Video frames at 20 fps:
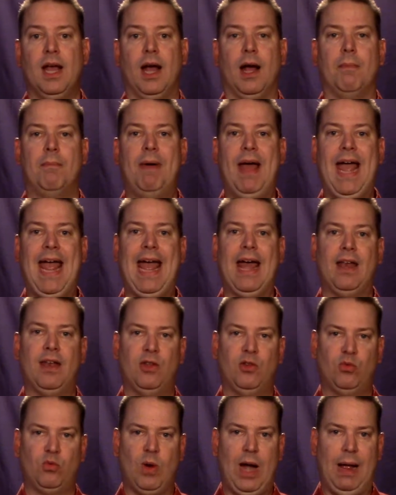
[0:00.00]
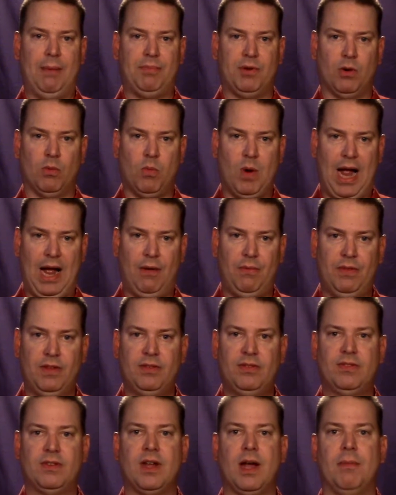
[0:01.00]
A band is wrapped around the
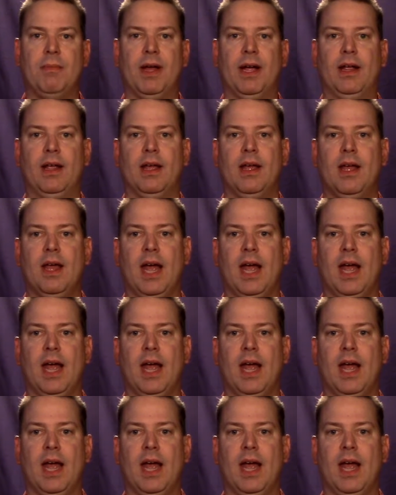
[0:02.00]
stomach